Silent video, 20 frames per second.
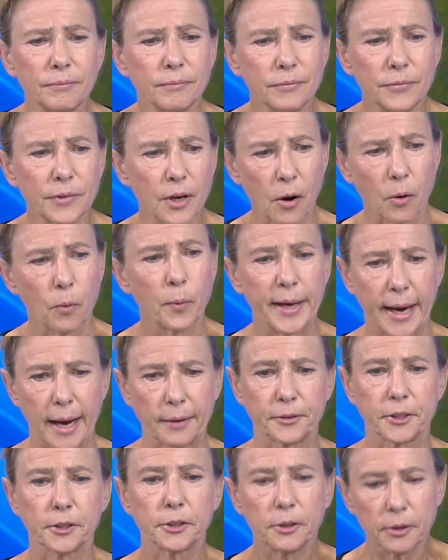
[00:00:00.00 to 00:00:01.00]
No, we
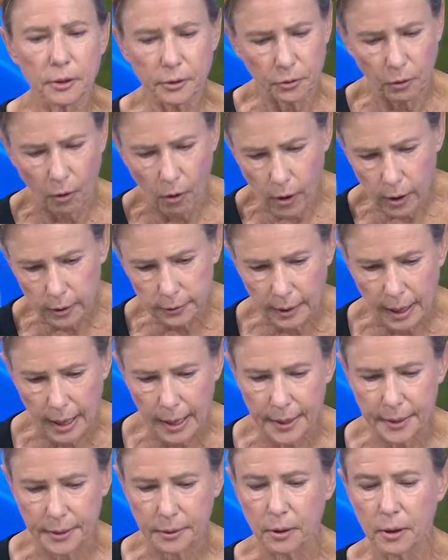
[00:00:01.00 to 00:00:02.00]
have to draw a
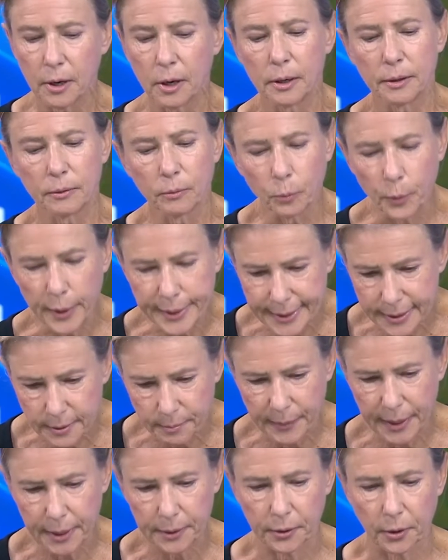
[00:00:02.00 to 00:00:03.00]
line. We
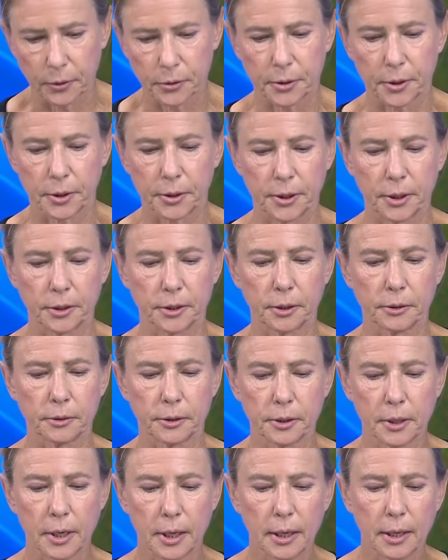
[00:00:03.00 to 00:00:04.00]
didn't make those
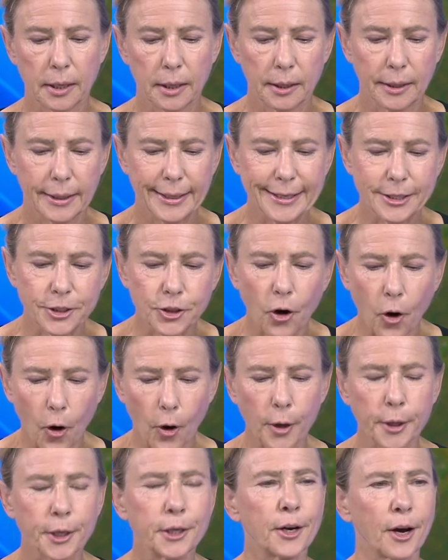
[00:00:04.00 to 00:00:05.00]
decisions. It's
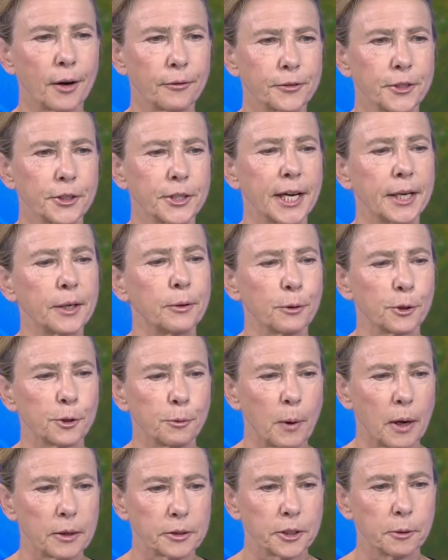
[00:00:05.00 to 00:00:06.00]
hard enough to take
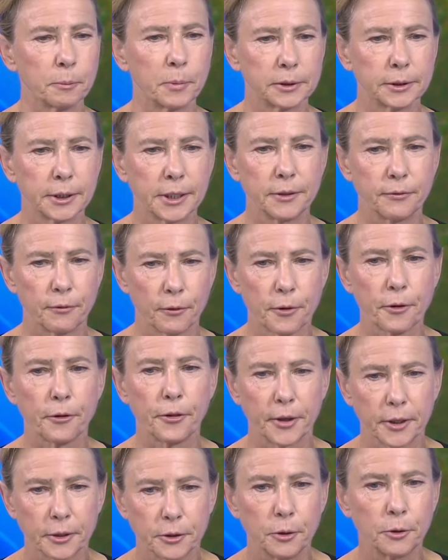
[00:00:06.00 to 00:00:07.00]
responsibility for the
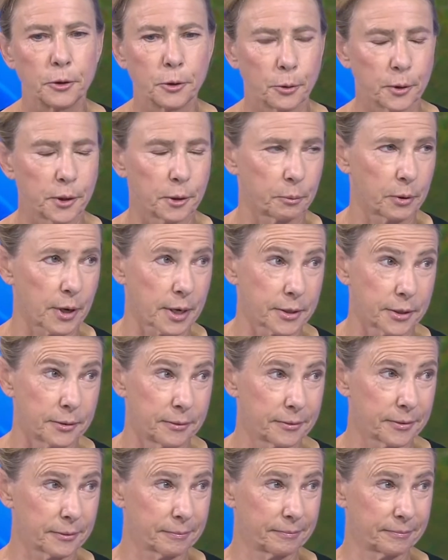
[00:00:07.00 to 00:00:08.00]
things you do in the present.